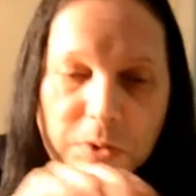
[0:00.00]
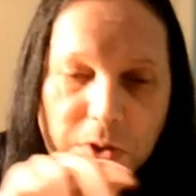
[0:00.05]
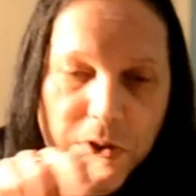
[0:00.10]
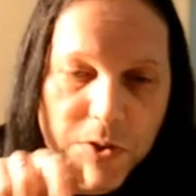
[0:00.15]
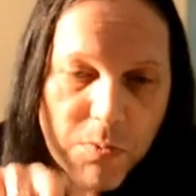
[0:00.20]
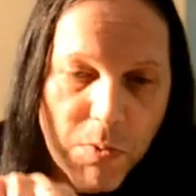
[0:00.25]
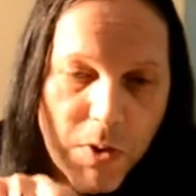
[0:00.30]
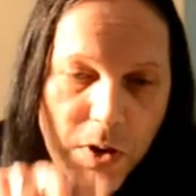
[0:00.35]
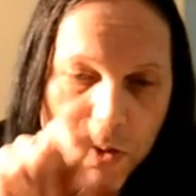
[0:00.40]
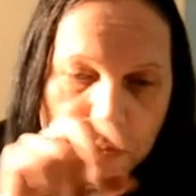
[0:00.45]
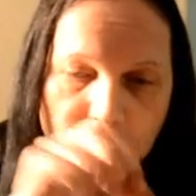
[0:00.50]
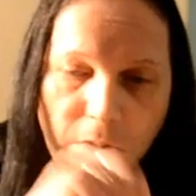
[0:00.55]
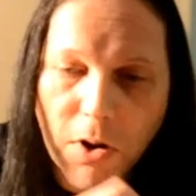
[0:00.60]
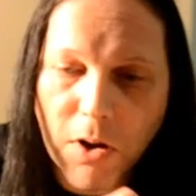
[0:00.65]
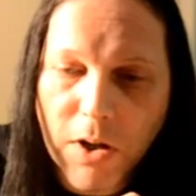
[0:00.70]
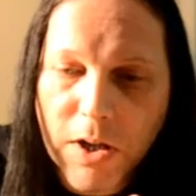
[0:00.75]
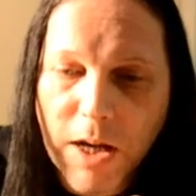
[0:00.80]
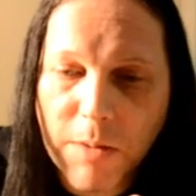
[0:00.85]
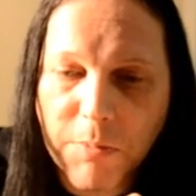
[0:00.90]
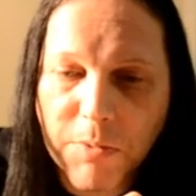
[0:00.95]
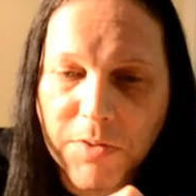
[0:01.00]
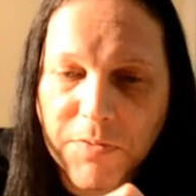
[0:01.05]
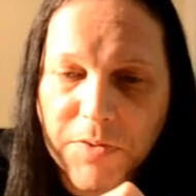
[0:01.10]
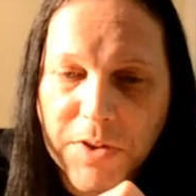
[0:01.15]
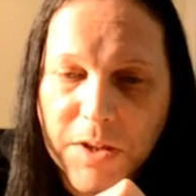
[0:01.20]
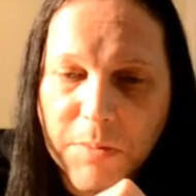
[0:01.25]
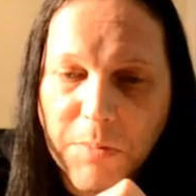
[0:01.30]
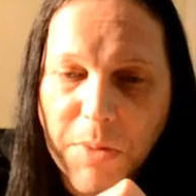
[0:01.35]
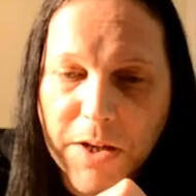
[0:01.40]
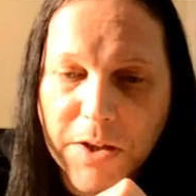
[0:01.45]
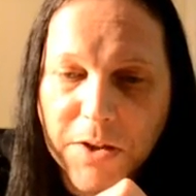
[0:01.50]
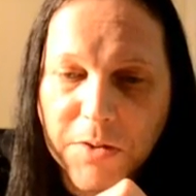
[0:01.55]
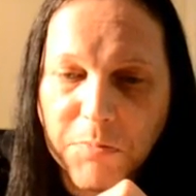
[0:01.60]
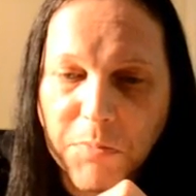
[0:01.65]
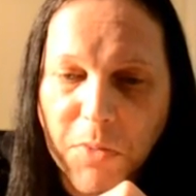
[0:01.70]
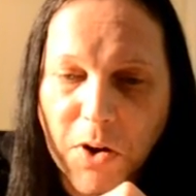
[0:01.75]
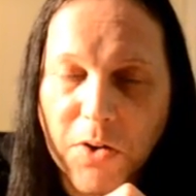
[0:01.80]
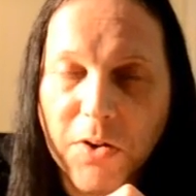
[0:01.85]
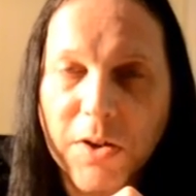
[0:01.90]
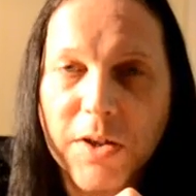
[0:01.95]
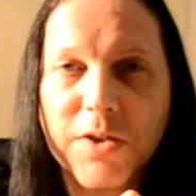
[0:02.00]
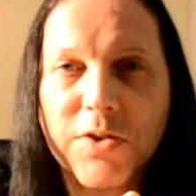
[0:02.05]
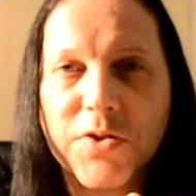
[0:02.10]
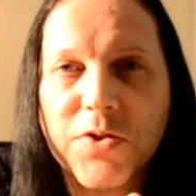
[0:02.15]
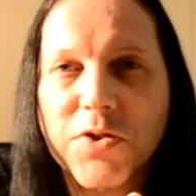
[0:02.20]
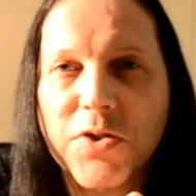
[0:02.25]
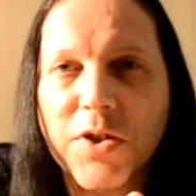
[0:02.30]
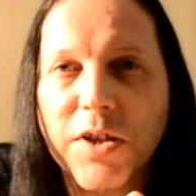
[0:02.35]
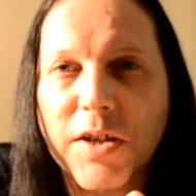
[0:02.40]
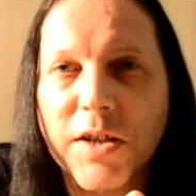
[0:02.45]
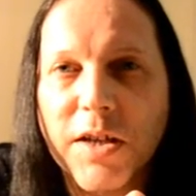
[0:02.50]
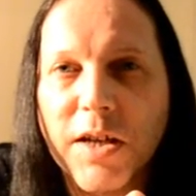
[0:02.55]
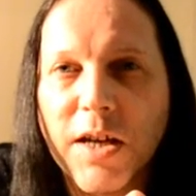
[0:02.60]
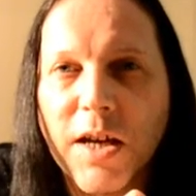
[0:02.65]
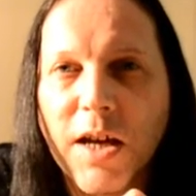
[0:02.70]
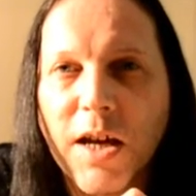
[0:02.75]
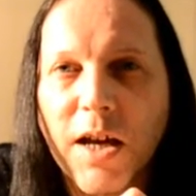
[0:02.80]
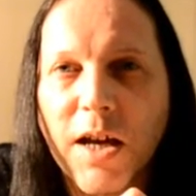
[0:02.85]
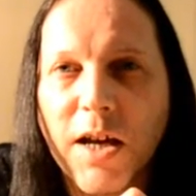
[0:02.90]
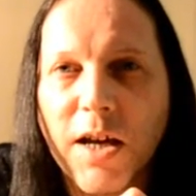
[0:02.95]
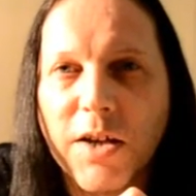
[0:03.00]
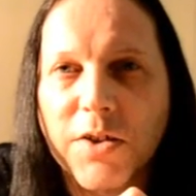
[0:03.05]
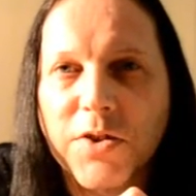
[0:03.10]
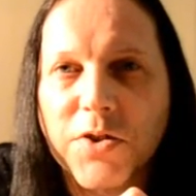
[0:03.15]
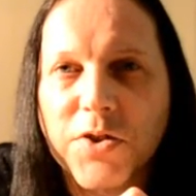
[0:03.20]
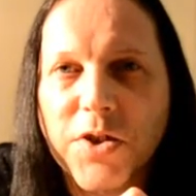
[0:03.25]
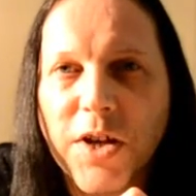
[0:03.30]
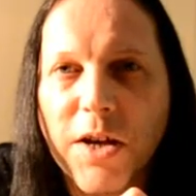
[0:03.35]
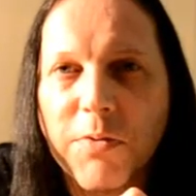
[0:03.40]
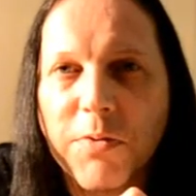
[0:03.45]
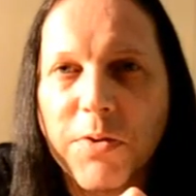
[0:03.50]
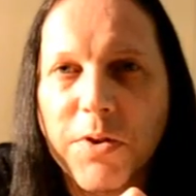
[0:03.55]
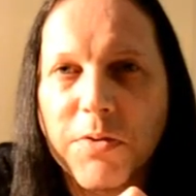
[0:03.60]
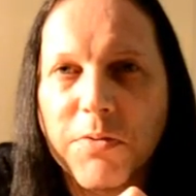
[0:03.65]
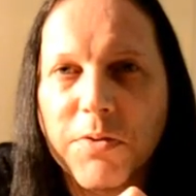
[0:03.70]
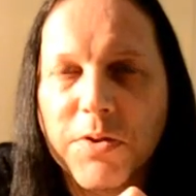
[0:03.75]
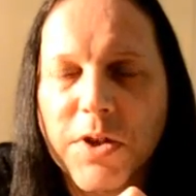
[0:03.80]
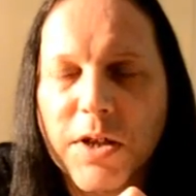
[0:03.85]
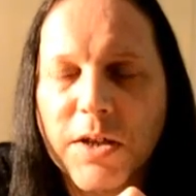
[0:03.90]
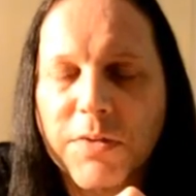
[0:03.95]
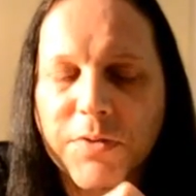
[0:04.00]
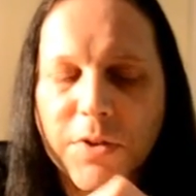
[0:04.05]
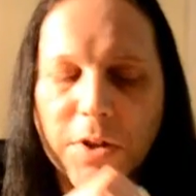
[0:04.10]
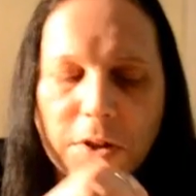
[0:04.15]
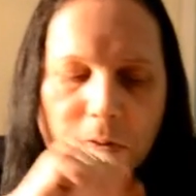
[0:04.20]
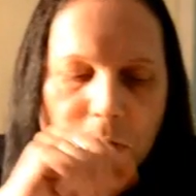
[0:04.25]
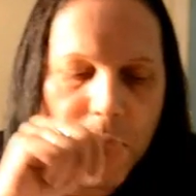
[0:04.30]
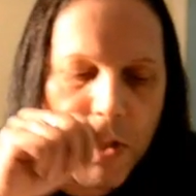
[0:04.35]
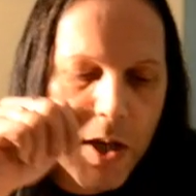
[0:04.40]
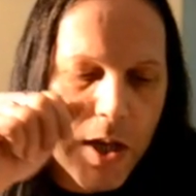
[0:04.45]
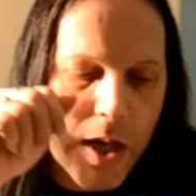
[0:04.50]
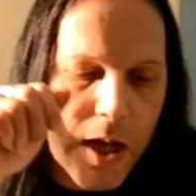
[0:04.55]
which is why I've got a couple of independent bottlings to share with you this afternoon.